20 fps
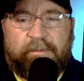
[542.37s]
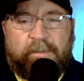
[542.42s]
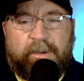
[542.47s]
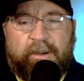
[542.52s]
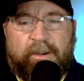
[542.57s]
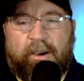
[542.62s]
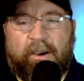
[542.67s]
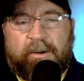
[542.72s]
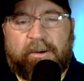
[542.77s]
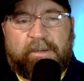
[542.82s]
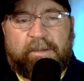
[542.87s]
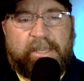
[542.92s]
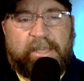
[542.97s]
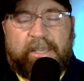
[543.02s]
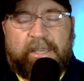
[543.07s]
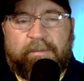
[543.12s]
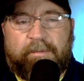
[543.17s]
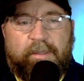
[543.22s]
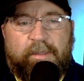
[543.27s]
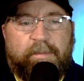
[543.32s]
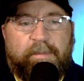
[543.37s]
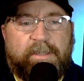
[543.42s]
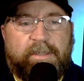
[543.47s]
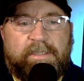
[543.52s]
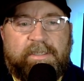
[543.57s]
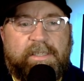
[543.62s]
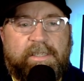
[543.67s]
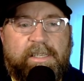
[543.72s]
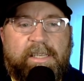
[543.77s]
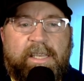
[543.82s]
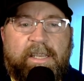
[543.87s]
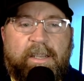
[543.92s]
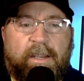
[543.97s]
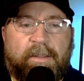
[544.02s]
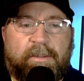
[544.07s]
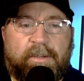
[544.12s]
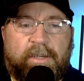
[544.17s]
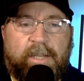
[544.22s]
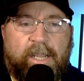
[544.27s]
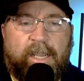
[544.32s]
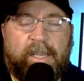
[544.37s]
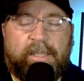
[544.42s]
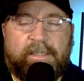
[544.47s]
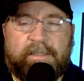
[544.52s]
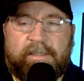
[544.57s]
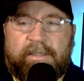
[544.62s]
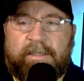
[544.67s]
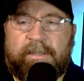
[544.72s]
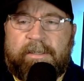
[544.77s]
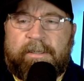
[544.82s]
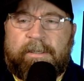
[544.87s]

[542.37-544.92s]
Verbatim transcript: been honoring him, they've been seeking other gods.